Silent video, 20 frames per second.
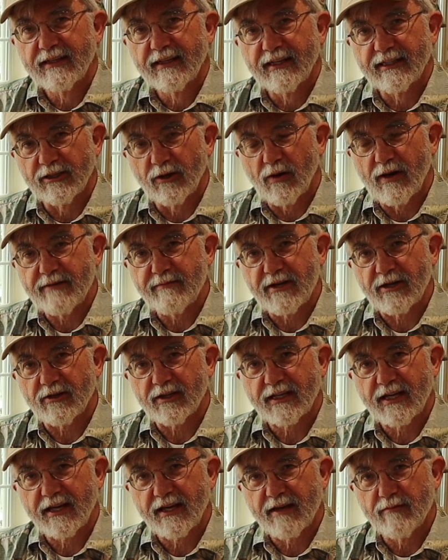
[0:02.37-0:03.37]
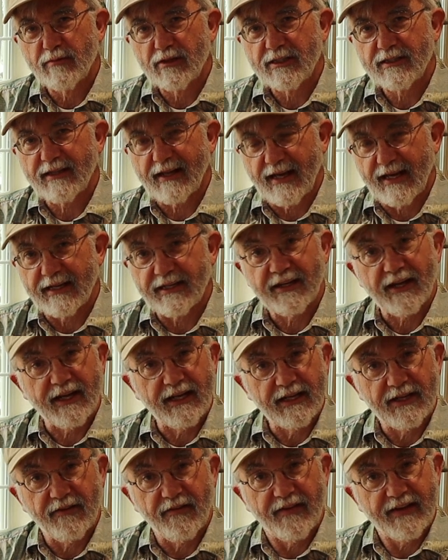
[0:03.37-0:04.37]
Hello, I'm Herrick Kimball, and
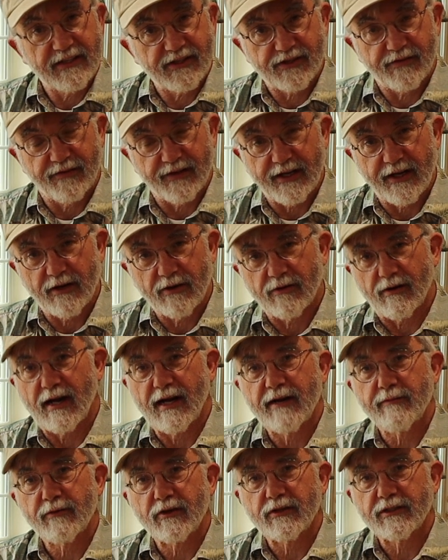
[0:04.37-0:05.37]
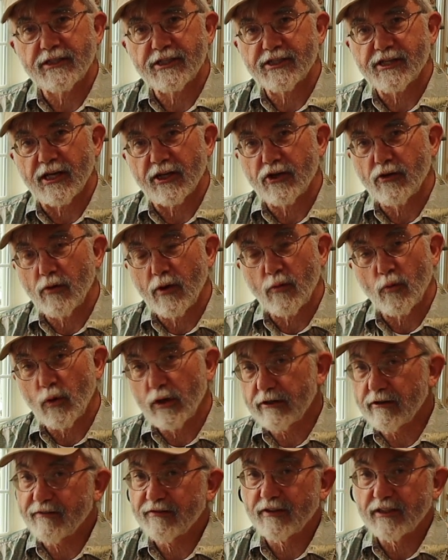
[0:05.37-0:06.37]
in this video I'm going to tell you a
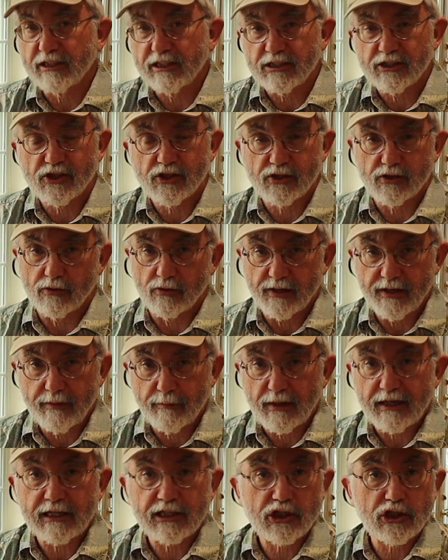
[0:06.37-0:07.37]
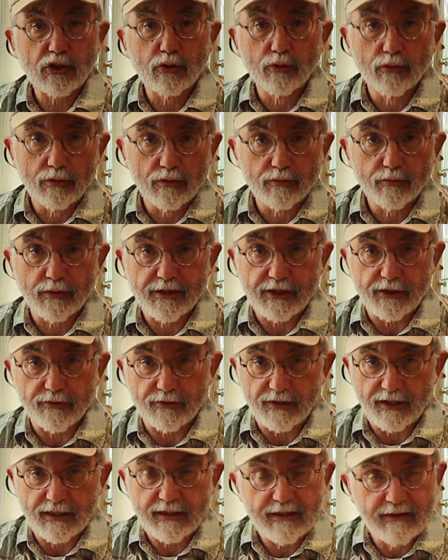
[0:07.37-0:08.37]
wonderful little story about a tool
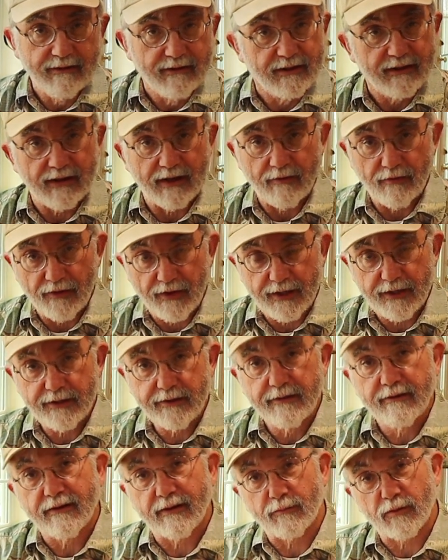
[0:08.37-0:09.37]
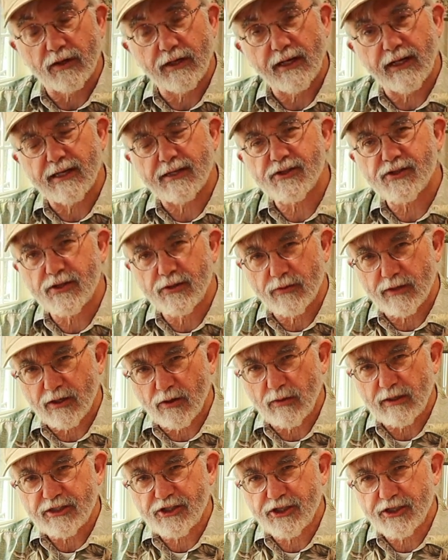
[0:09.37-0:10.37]
reunion, and then I'm going to ask you a
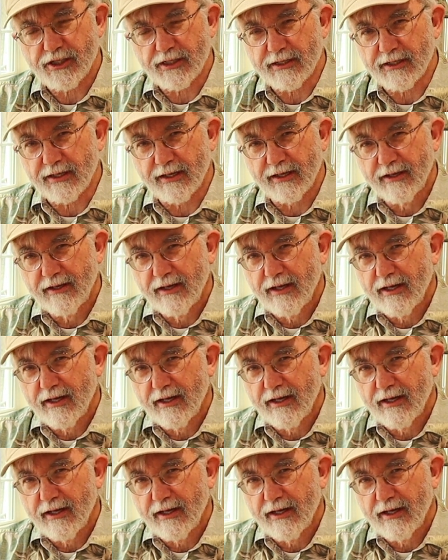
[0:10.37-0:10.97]
question.